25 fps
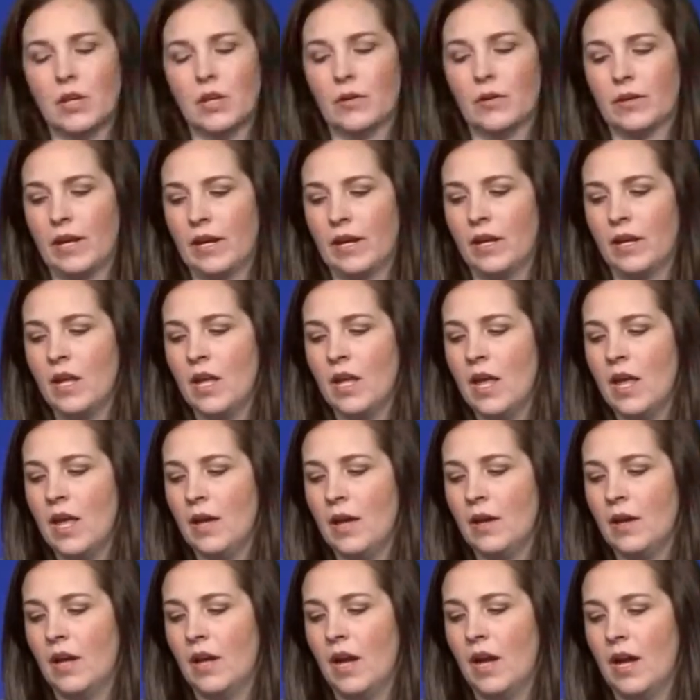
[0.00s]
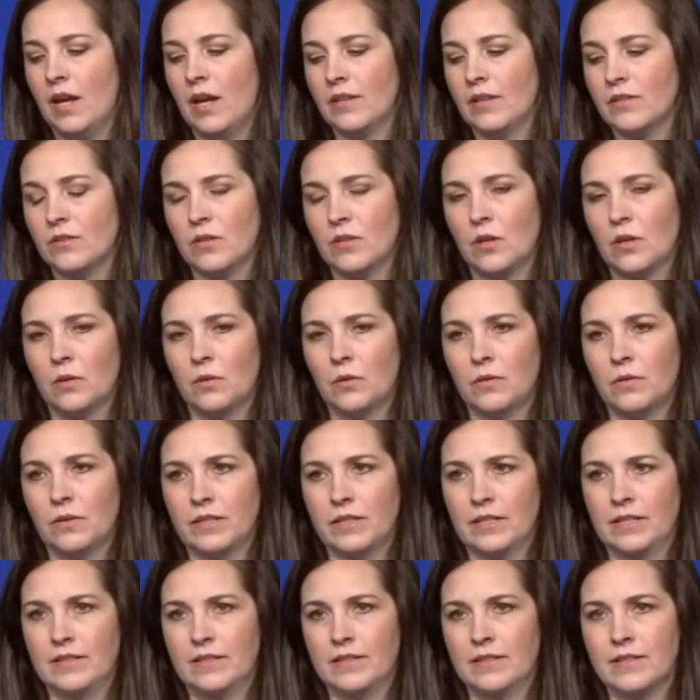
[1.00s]
Okay. So
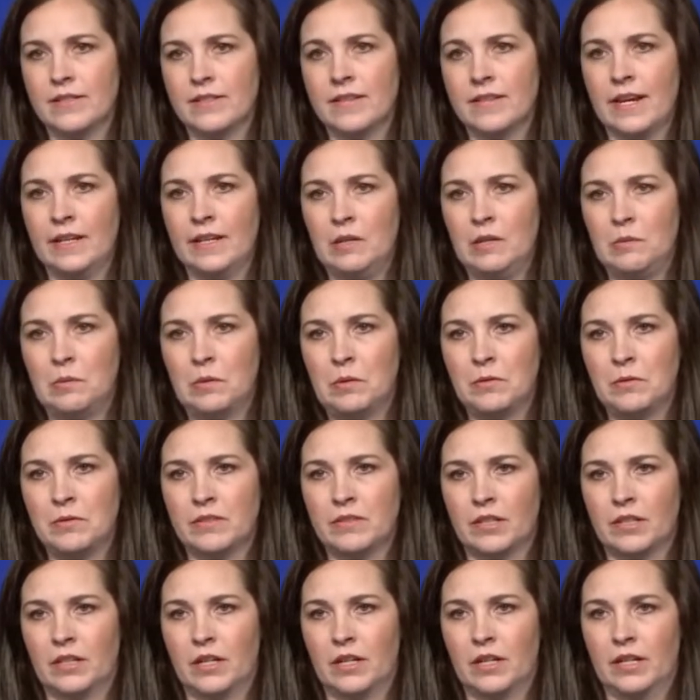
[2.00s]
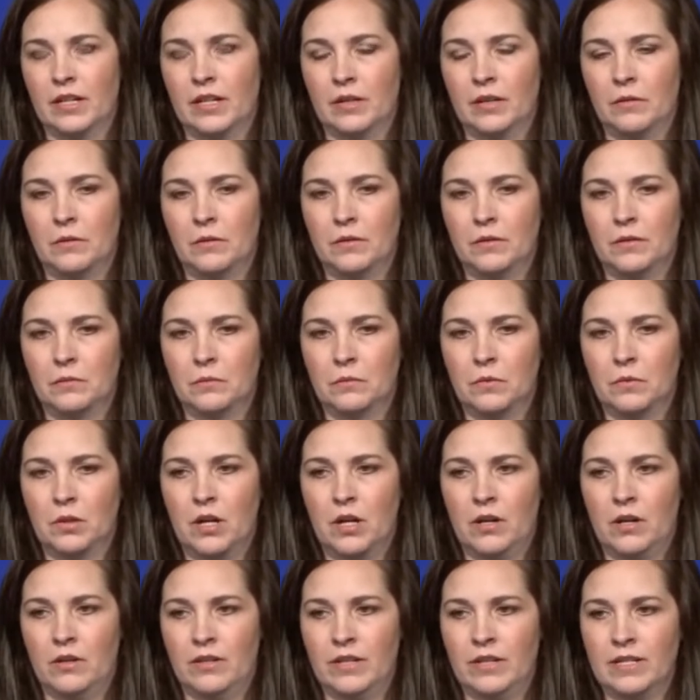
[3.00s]
the second booster, you know,
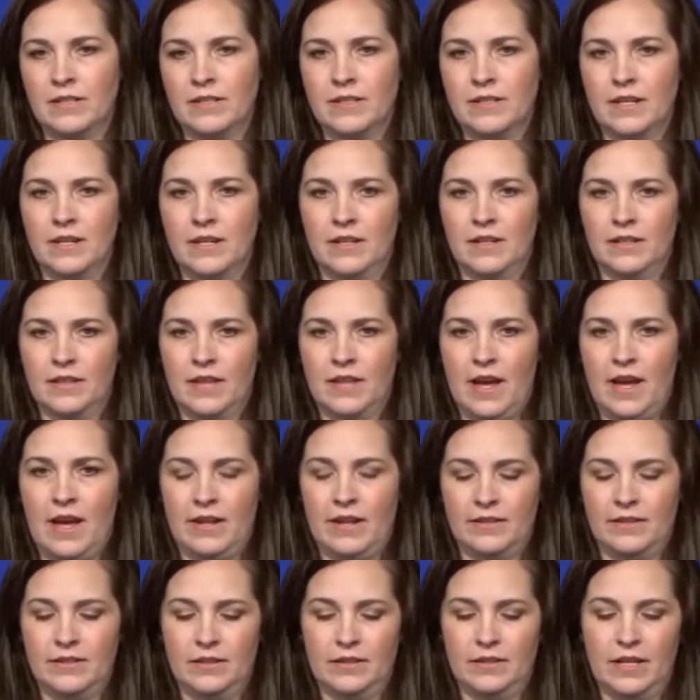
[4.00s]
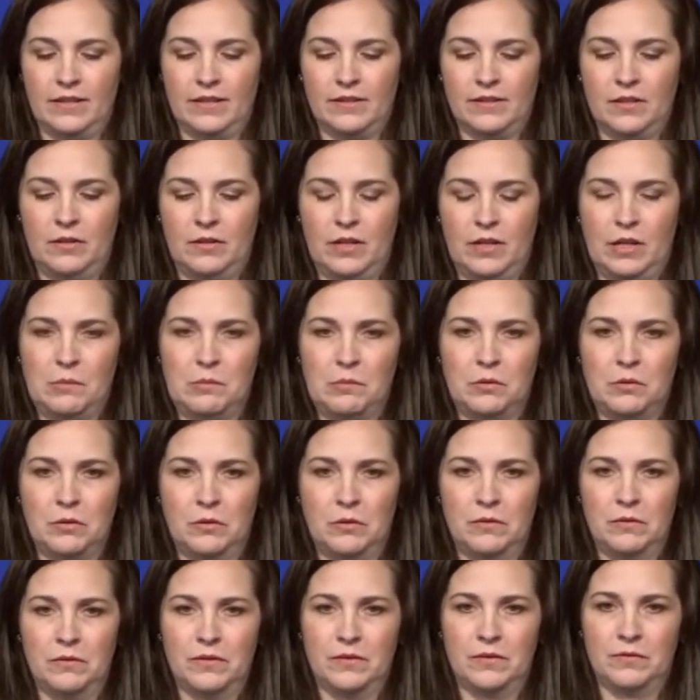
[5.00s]
we're already seeing that that's already
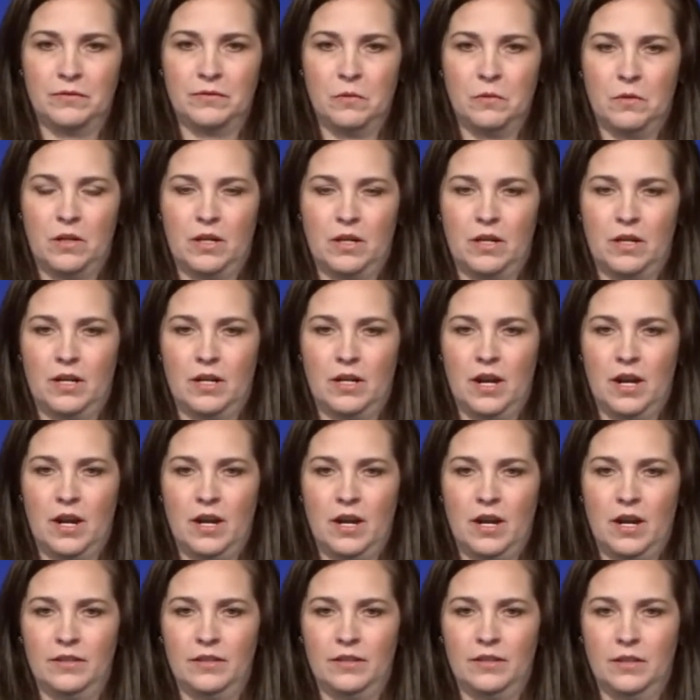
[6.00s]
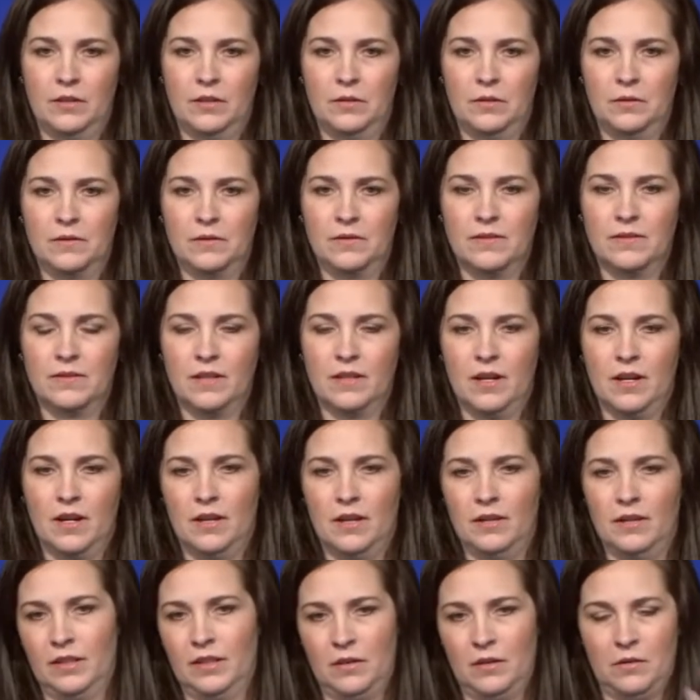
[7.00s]
approved for those
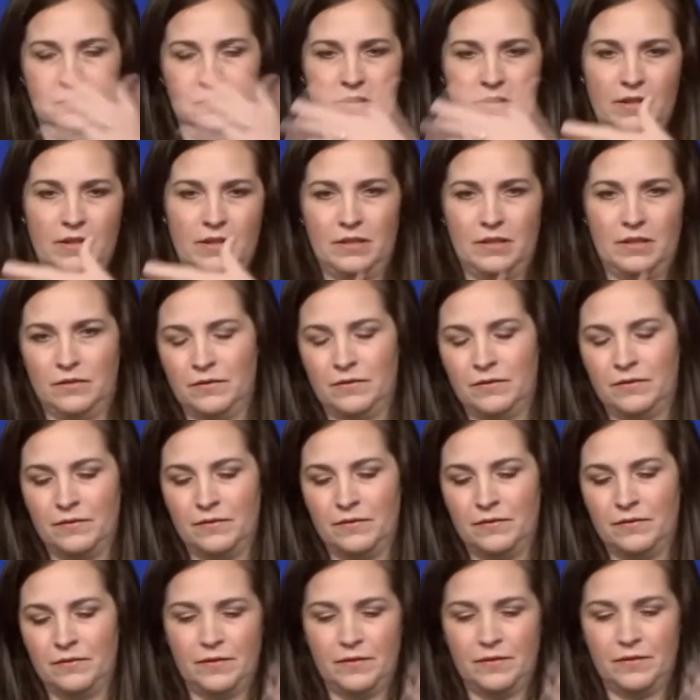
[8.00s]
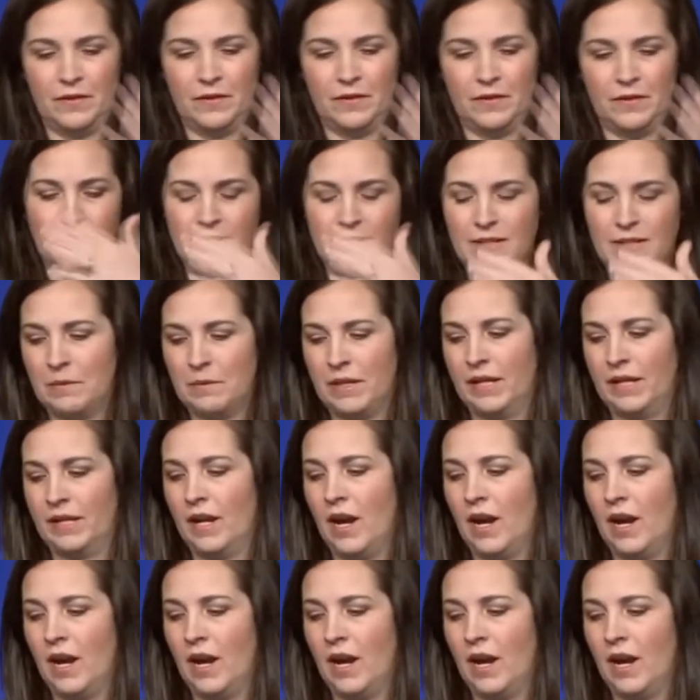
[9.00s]
you know, over the age of 50 something.